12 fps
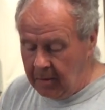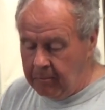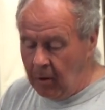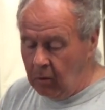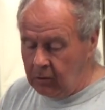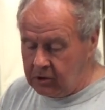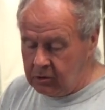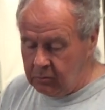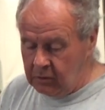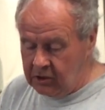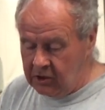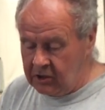bolts,
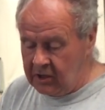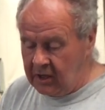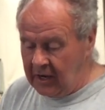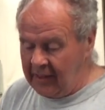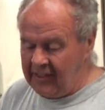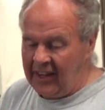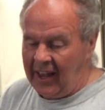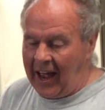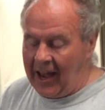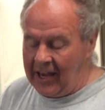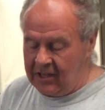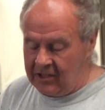which is the
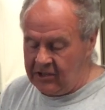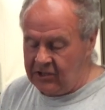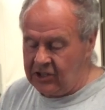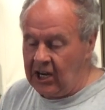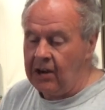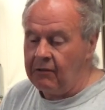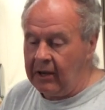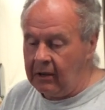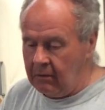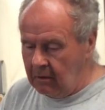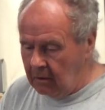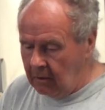highest shearing
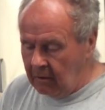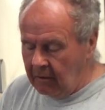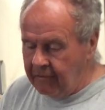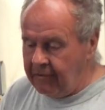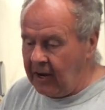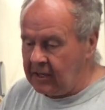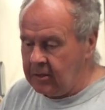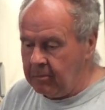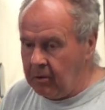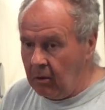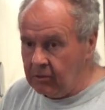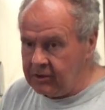factor
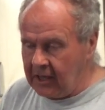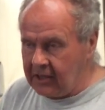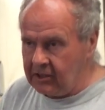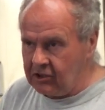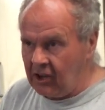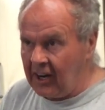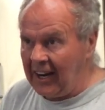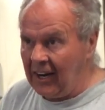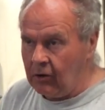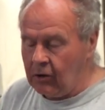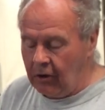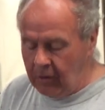bolts I could sort of
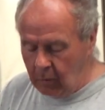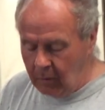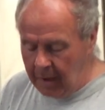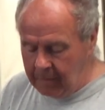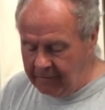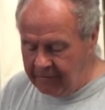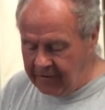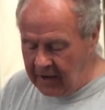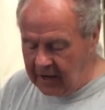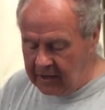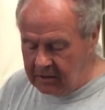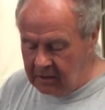look on the web and
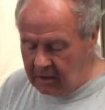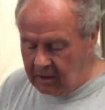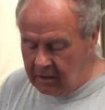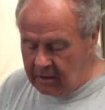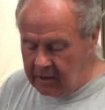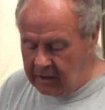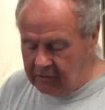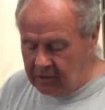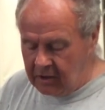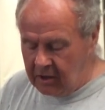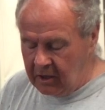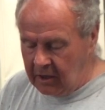find. They've
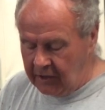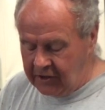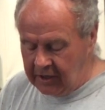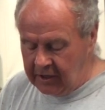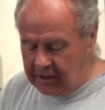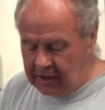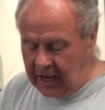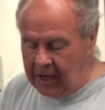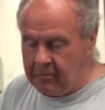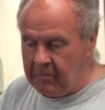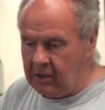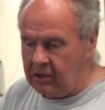got I think the
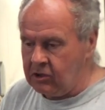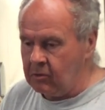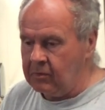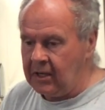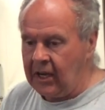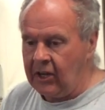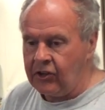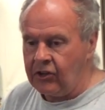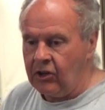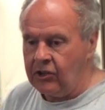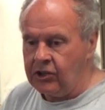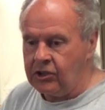8mm something like
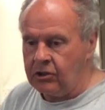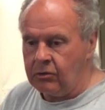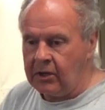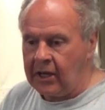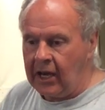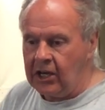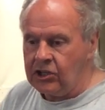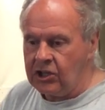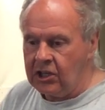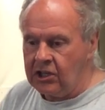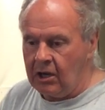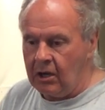32
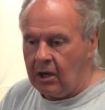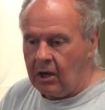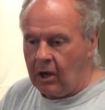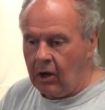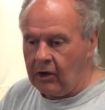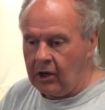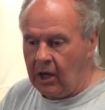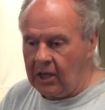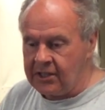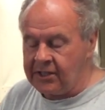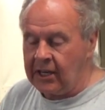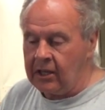kg on
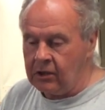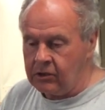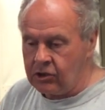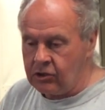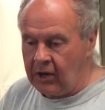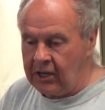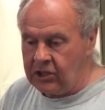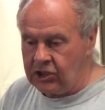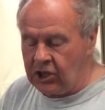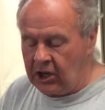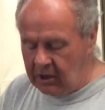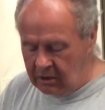a single straight
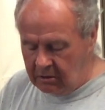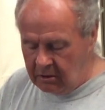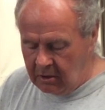shear.